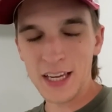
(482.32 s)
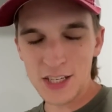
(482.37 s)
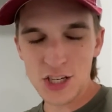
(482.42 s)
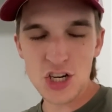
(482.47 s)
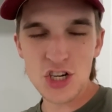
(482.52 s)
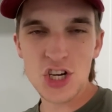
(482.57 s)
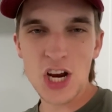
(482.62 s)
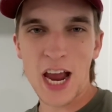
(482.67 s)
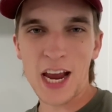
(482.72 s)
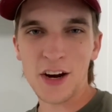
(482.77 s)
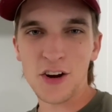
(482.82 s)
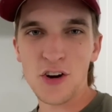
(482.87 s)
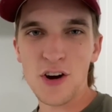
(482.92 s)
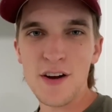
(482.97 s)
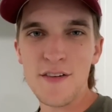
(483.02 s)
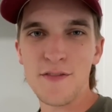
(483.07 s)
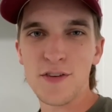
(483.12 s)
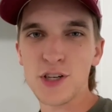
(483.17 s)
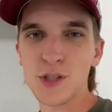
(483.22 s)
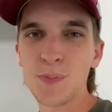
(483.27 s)
to Jackary
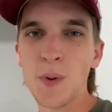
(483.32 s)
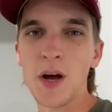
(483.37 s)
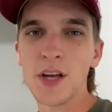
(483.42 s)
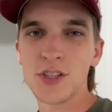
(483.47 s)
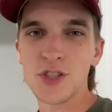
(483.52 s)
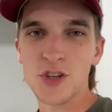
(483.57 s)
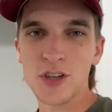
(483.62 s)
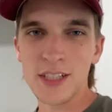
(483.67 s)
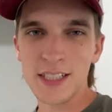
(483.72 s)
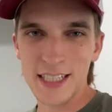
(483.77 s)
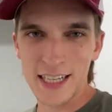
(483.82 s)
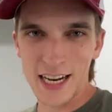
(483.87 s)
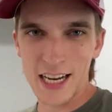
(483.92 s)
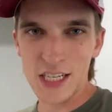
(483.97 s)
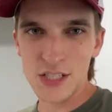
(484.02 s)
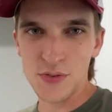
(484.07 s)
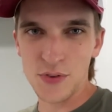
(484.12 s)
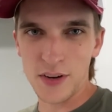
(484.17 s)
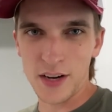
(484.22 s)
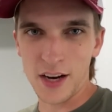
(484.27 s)
for sponsoring
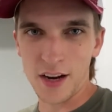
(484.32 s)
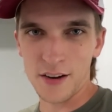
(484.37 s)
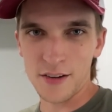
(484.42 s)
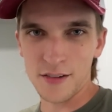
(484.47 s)
today's video.